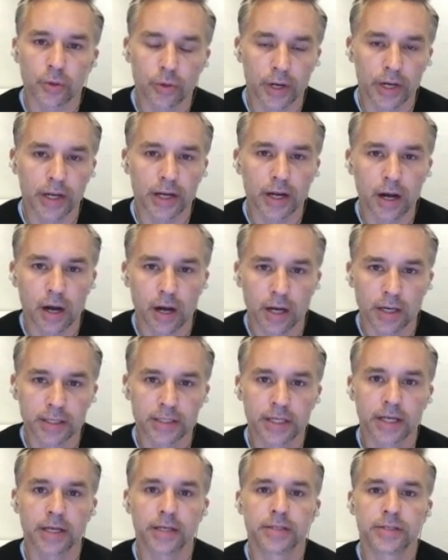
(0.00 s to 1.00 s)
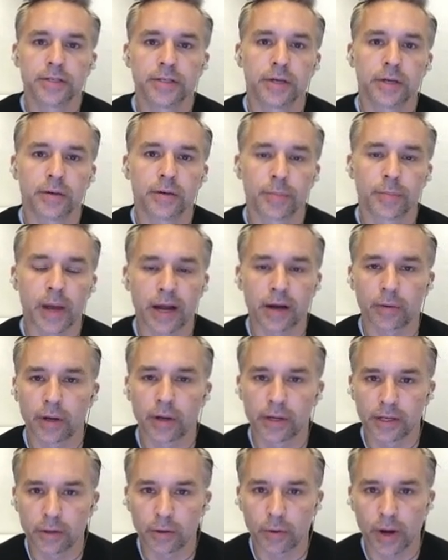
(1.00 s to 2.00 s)
creating content you know
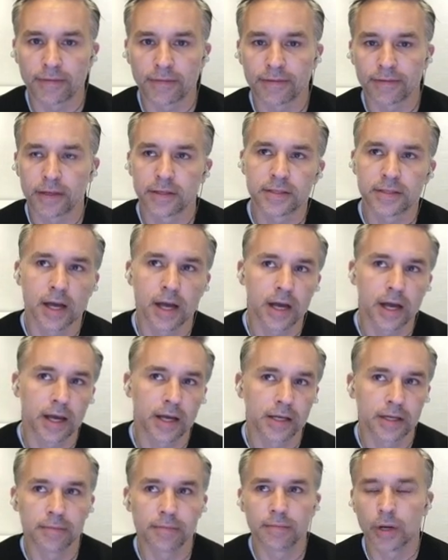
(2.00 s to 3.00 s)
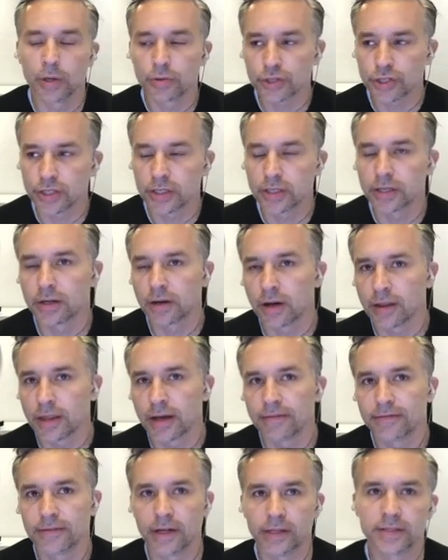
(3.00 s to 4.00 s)
background in graphic design and motion and all
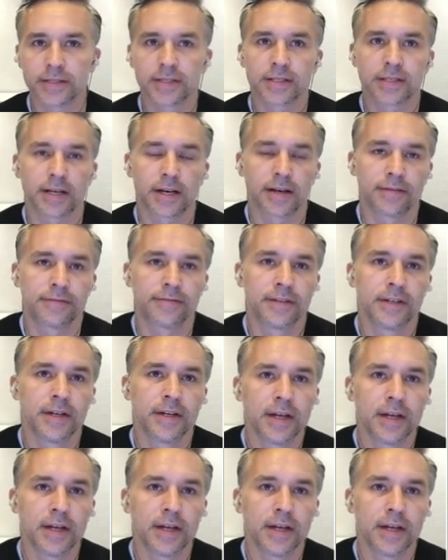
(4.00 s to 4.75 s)
that fun stuff